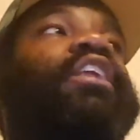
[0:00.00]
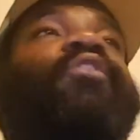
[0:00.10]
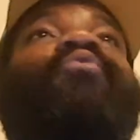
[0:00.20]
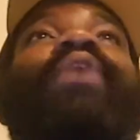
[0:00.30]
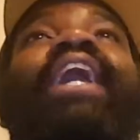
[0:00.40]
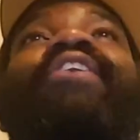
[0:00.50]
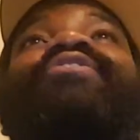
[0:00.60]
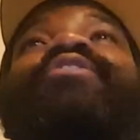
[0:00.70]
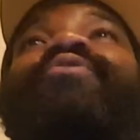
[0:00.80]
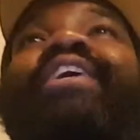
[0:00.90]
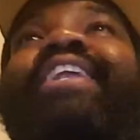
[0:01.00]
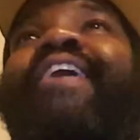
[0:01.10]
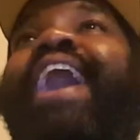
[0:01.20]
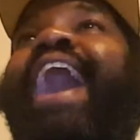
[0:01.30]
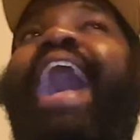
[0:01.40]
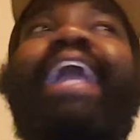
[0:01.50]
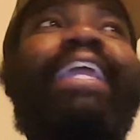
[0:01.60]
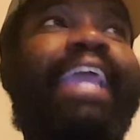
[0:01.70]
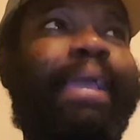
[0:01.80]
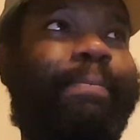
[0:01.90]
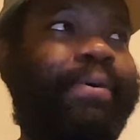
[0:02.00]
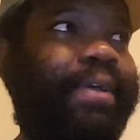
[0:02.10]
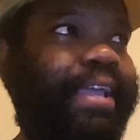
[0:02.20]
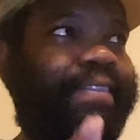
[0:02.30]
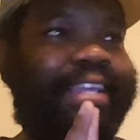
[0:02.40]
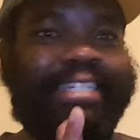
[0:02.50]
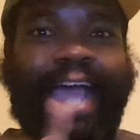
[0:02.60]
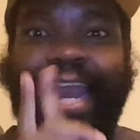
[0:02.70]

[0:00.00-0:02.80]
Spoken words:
The Raiders are 3-0. I can't believe this.